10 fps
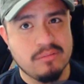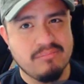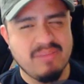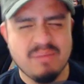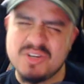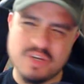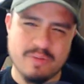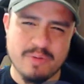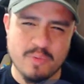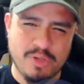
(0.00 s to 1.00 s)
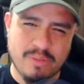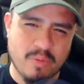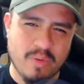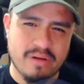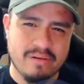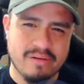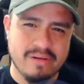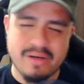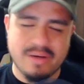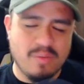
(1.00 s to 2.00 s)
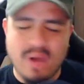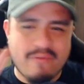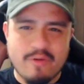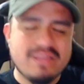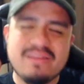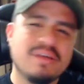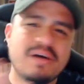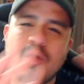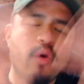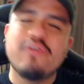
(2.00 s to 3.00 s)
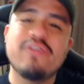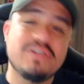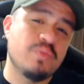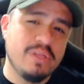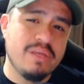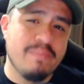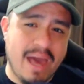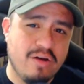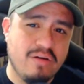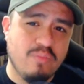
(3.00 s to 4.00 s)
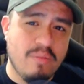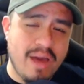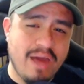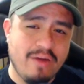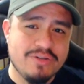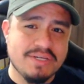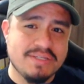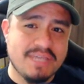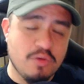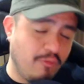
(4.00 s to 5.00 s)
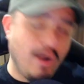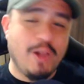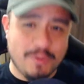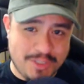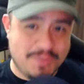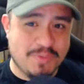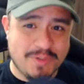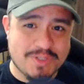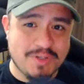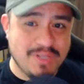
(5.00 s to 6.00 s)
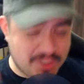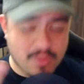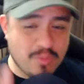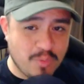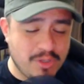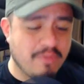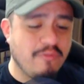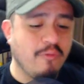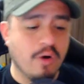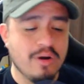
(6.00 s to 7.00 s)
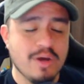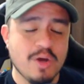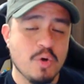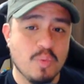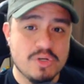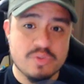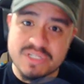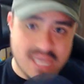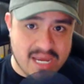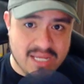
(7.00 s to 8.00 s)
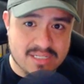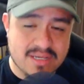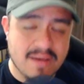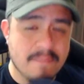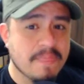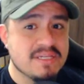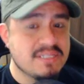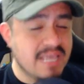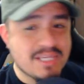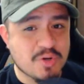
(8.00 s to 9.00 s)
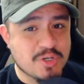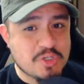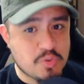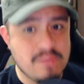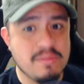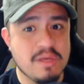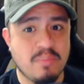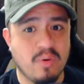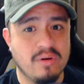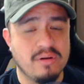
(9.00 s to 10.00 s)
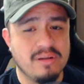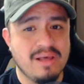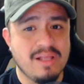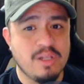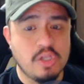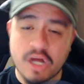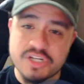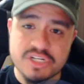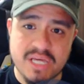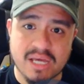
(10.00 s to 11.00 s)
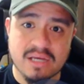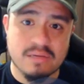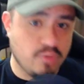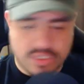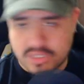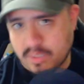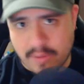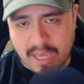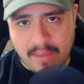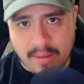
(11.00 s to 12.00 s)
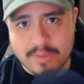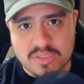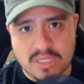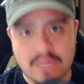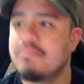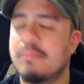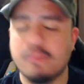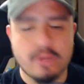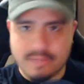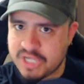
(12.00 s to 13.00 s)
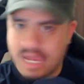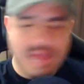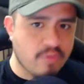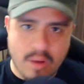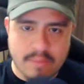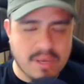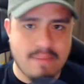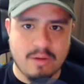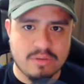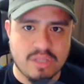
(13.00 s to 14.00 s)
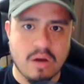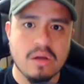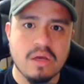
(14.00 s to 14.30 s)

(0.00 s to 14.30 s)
Maybe it should have been rule number 1. Whatever, the order doesn't really matter. What matters is that you follow these rules. So let's go to rule number 4, which was settings. Settings are extremely important. Logitech, which is the webcam I'm using, but pretty much every webcam out there,